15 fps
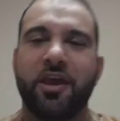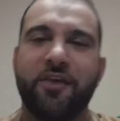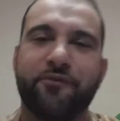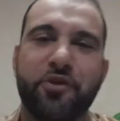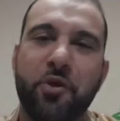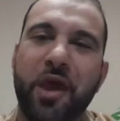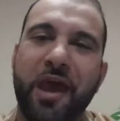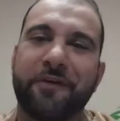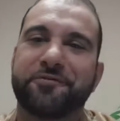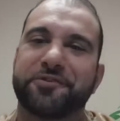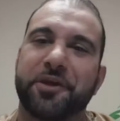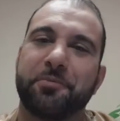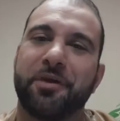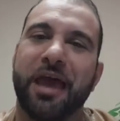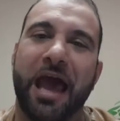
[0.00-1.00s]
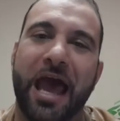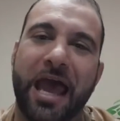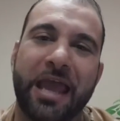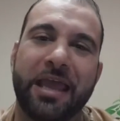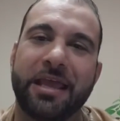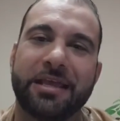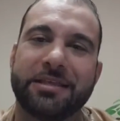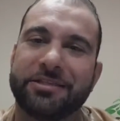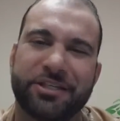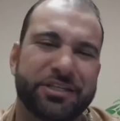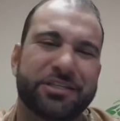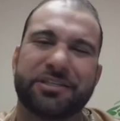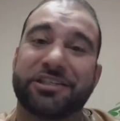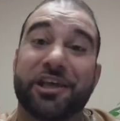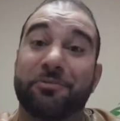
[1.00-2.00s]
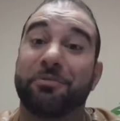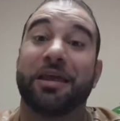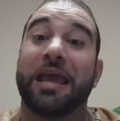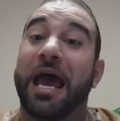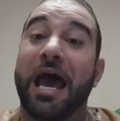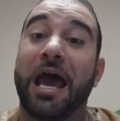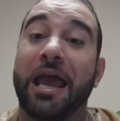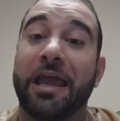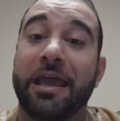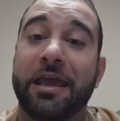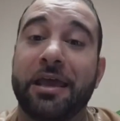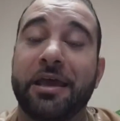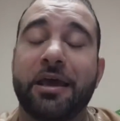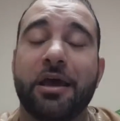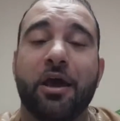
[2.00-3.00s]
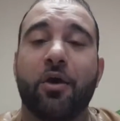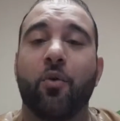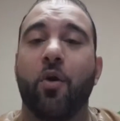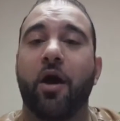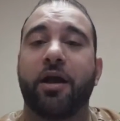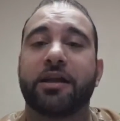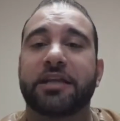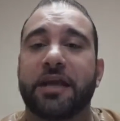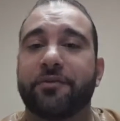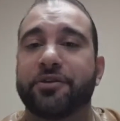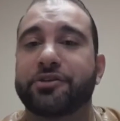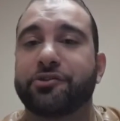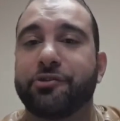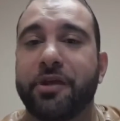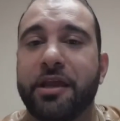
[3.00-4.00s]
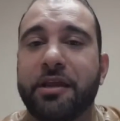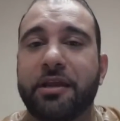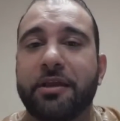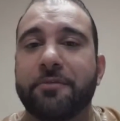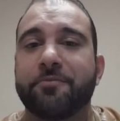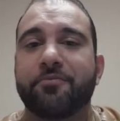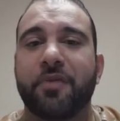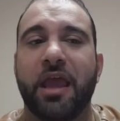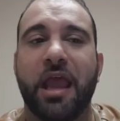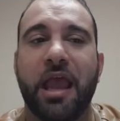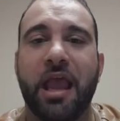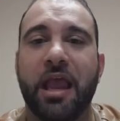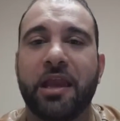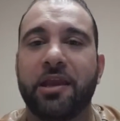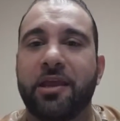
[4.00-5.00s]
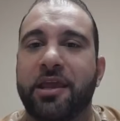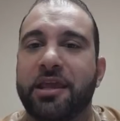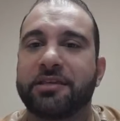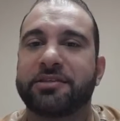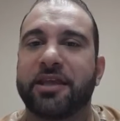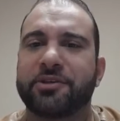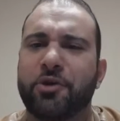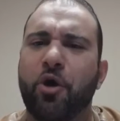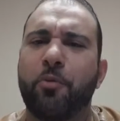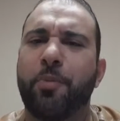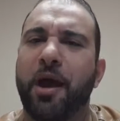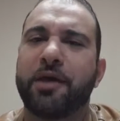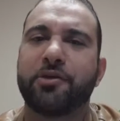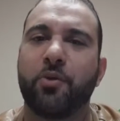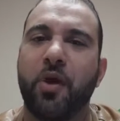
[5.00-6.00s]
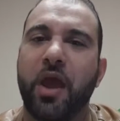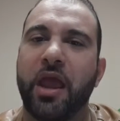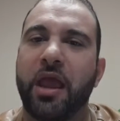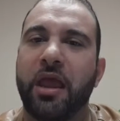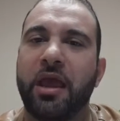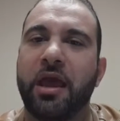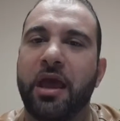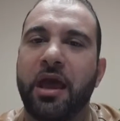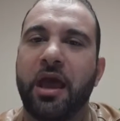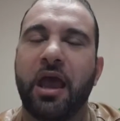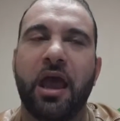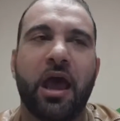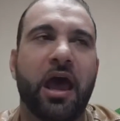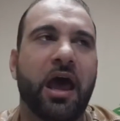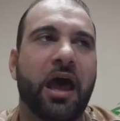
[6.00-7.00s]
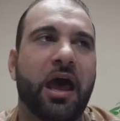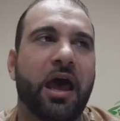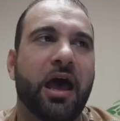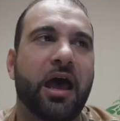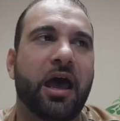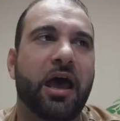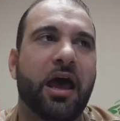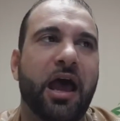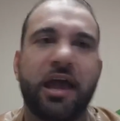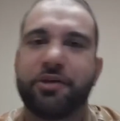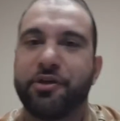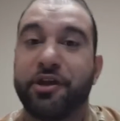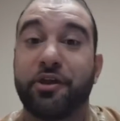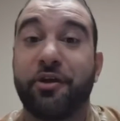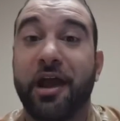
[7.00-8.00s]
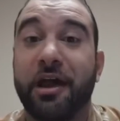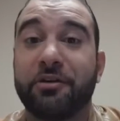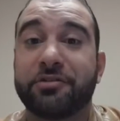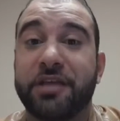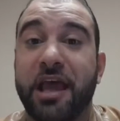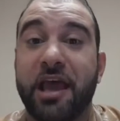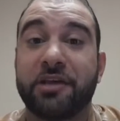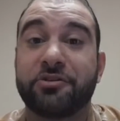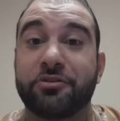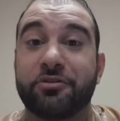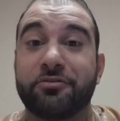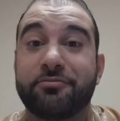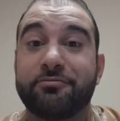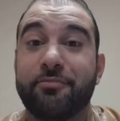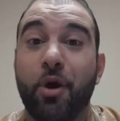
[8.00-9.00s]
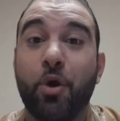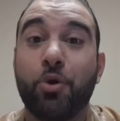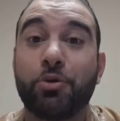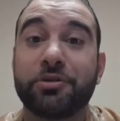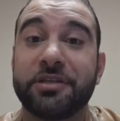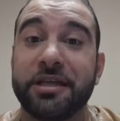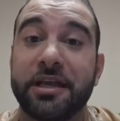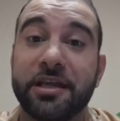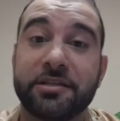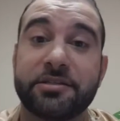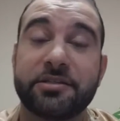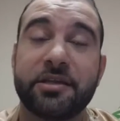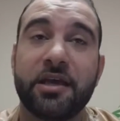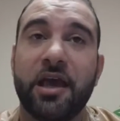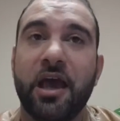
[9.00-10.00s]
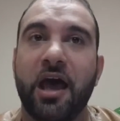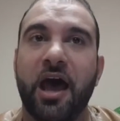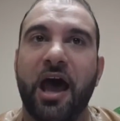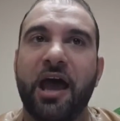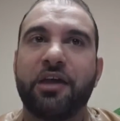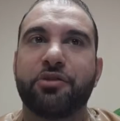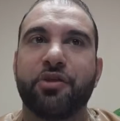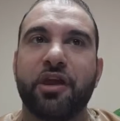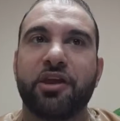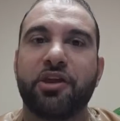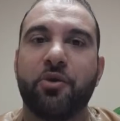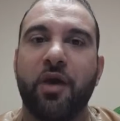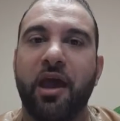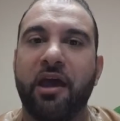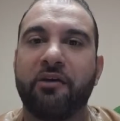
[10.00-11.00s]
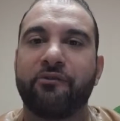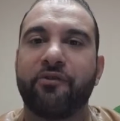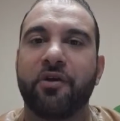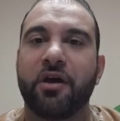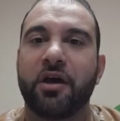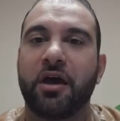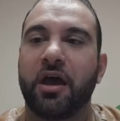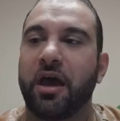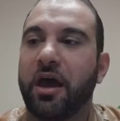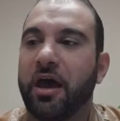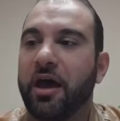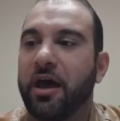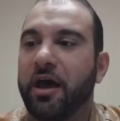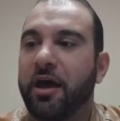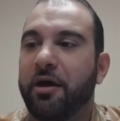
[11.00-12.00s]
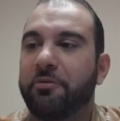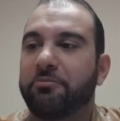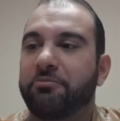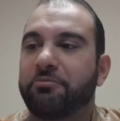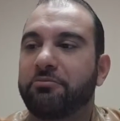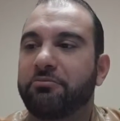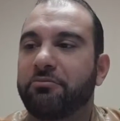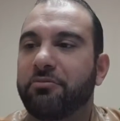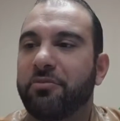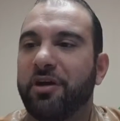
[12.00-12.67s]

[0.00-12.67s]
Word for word: If you have some guy, just some guy, walking down the street, and he says, "Oh, by the way, uh, I think your house has mold in it. I think you have um,